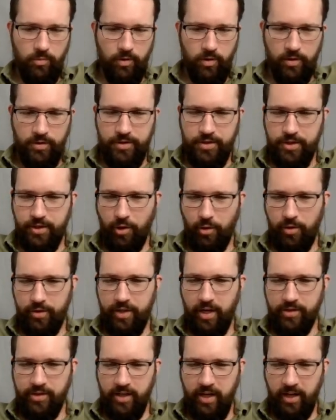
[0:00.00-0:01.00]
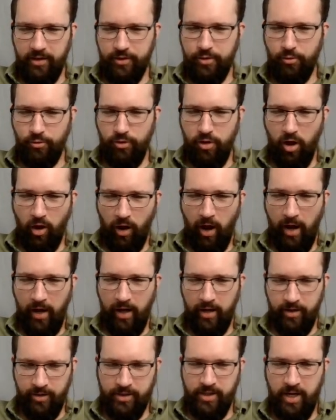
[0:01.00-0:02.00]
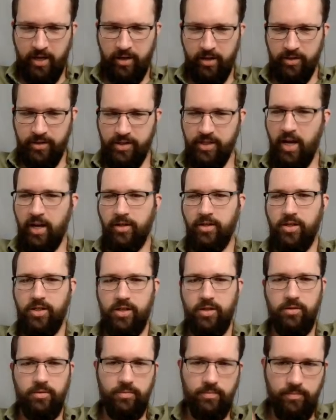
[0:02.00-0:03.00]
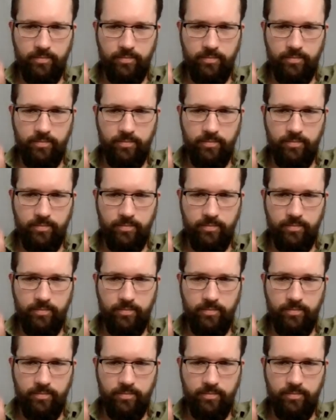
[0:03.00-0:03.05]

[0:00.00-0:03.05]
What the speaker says: And so it doesn't get too long, I gotta say concise.